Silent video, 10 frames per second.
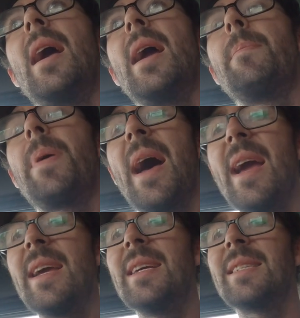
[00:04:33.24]
It
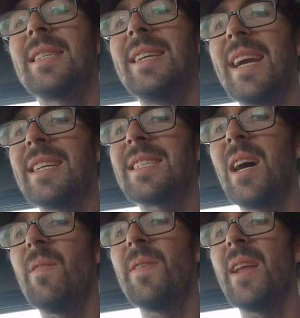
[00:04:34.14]
pays to get
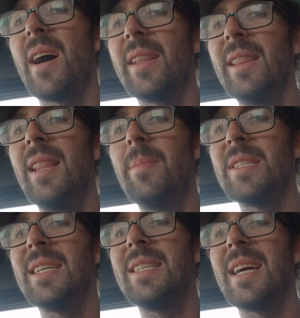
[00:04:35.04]
yourself an
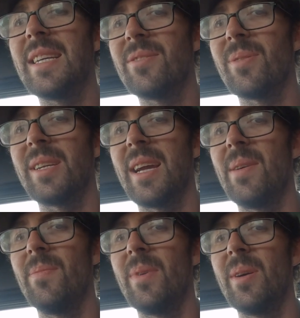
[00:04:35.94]
unlimited data account.